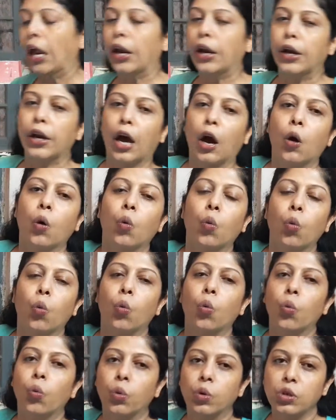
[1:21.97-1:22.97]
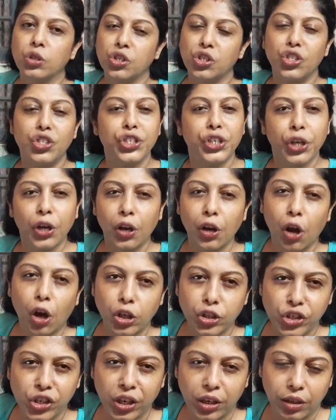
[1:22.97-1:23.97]
Now,
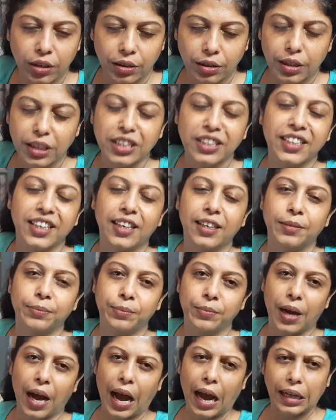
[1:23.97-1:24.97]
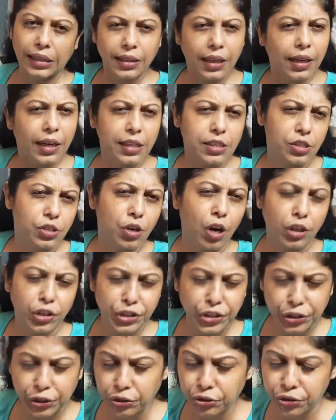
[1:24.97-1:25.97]
geology, the term, I think it's
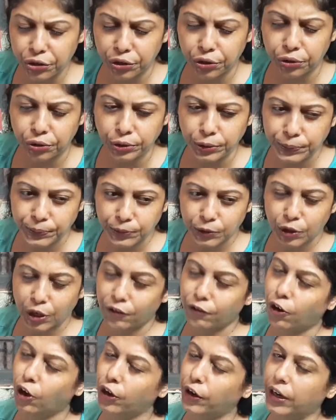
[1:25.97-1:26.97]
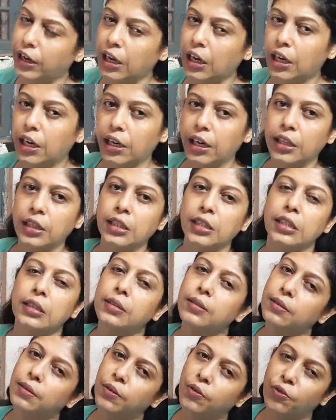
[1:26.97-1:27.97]
not new to you. You have already heard in
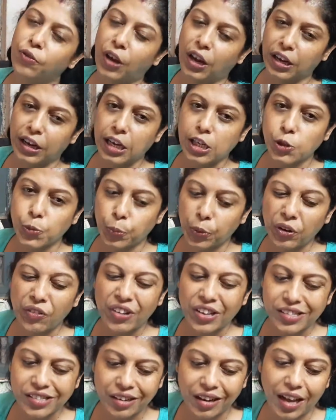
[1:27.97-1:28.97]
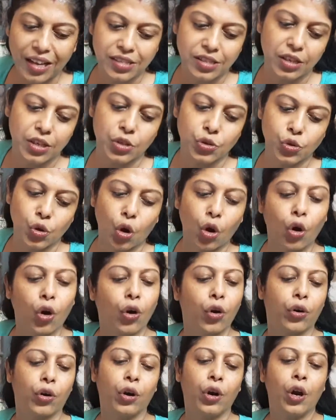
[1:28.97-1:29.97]
various previous classes
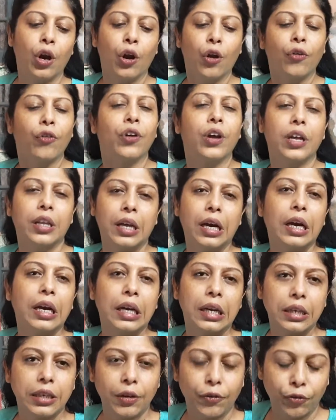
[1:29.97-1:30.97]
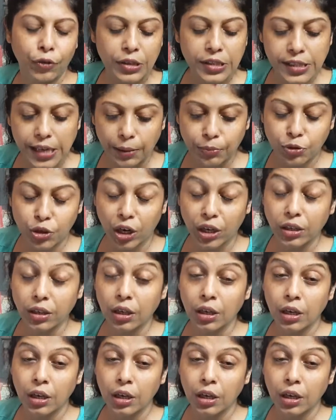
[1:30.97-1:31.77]
or different subject.